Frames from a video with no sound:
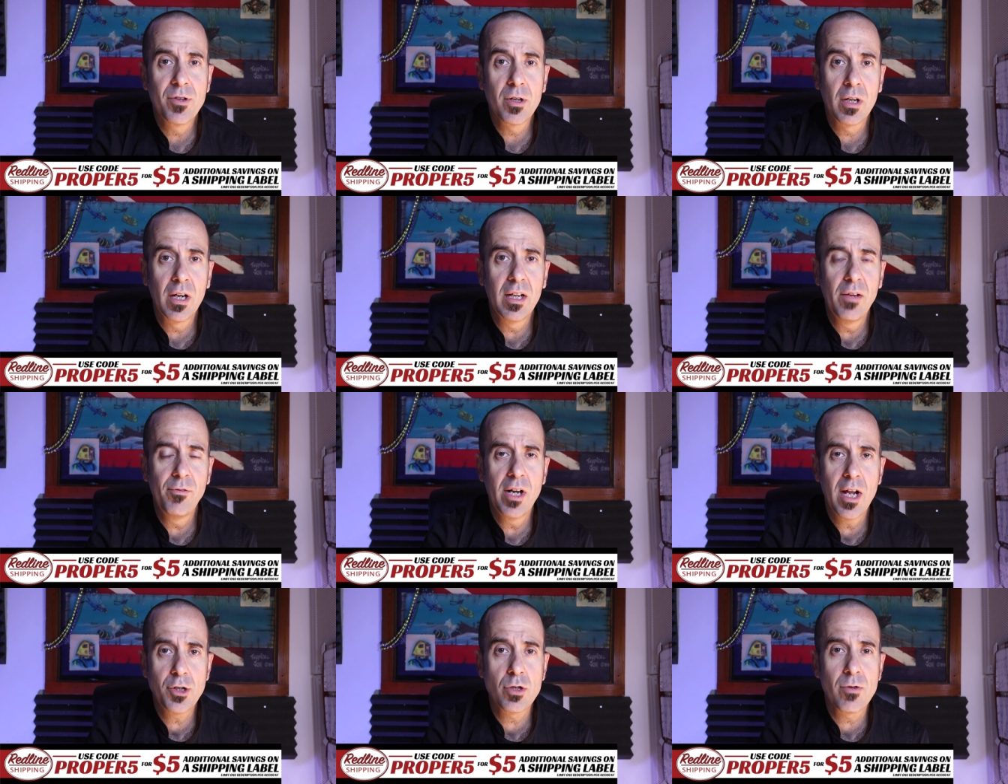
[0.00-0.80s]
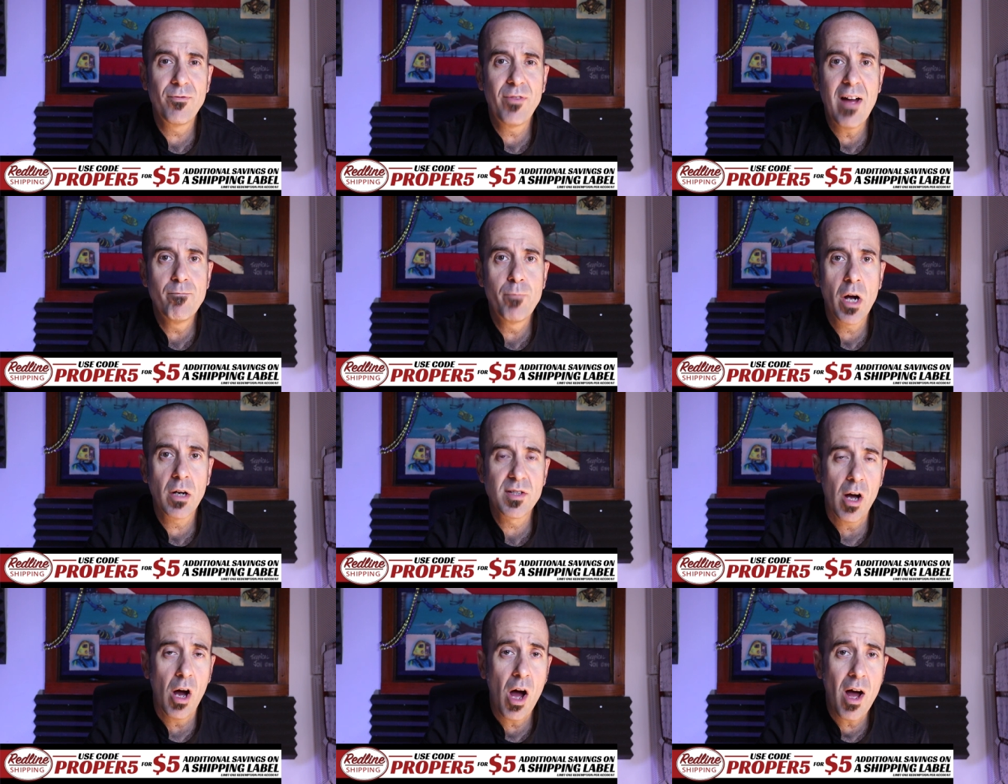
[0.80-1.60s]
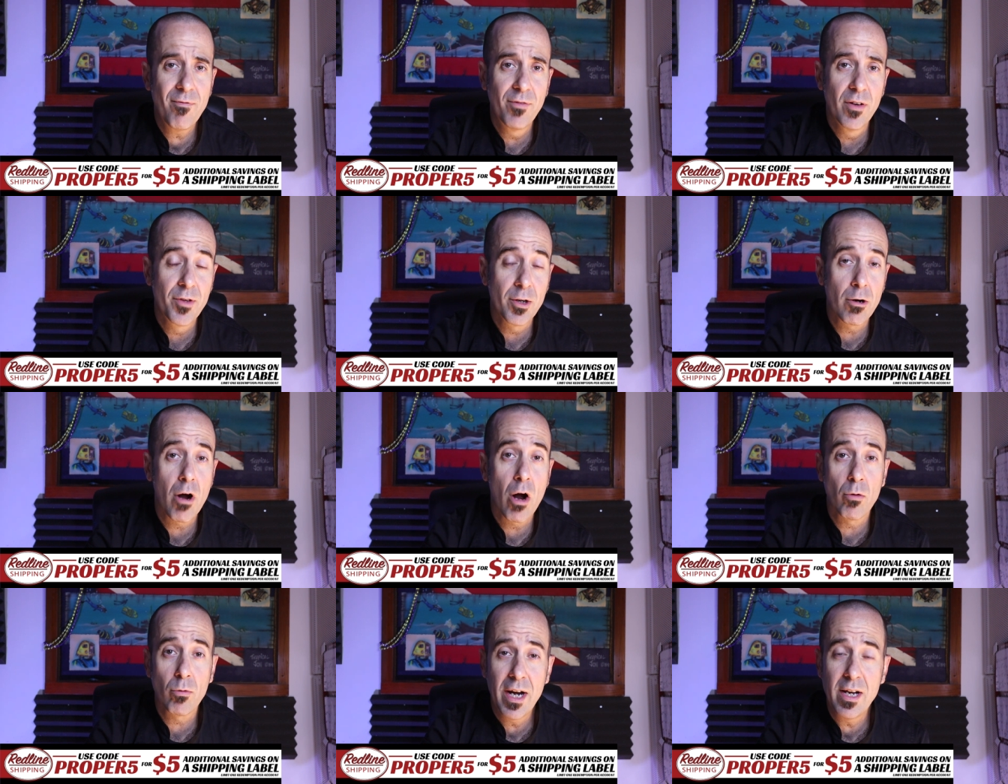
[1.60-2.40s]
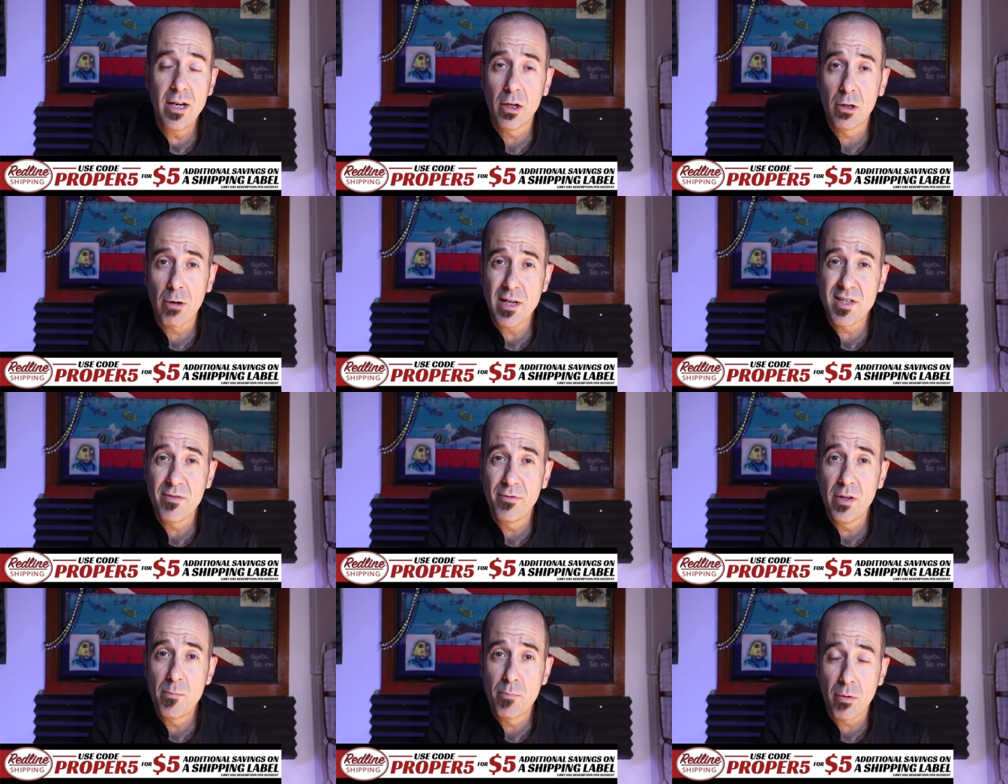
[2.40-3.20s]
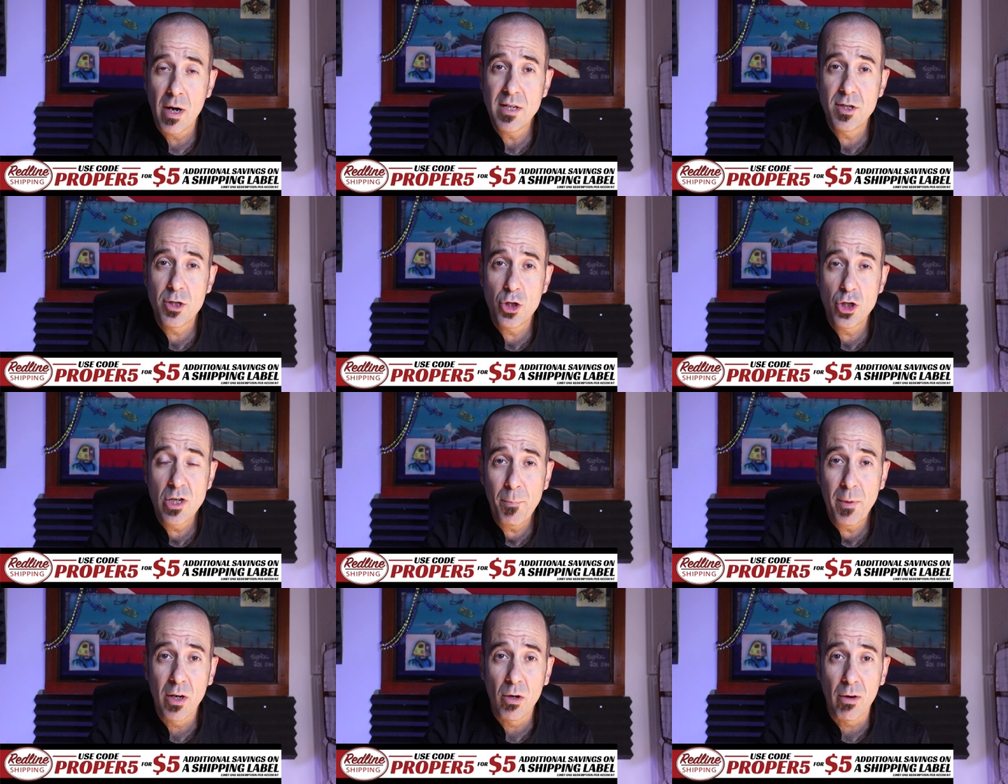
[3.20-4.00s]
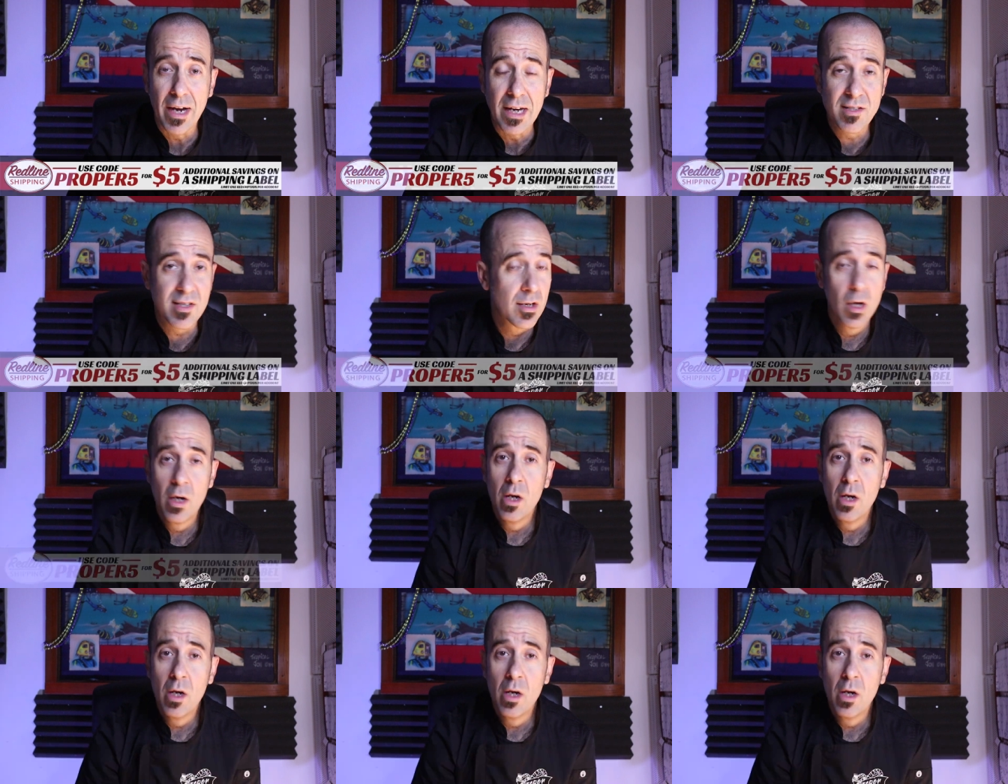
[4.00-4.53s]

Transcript: They're going to give you an extra 5 bucks off of their already aggressively priced shipping rates.